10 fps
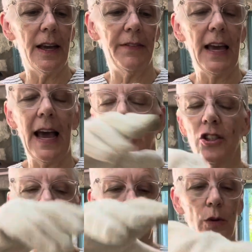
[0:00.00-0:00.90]
and the
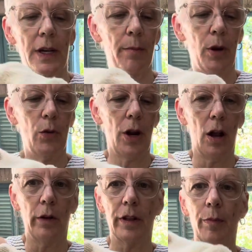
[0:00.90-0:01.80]
ashes don't get blown
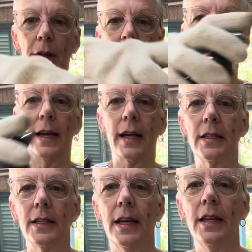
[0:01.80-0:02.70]
all over the place, like I
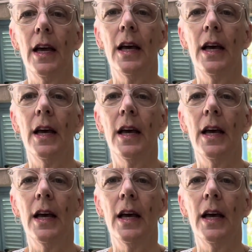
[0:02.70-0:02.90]
said,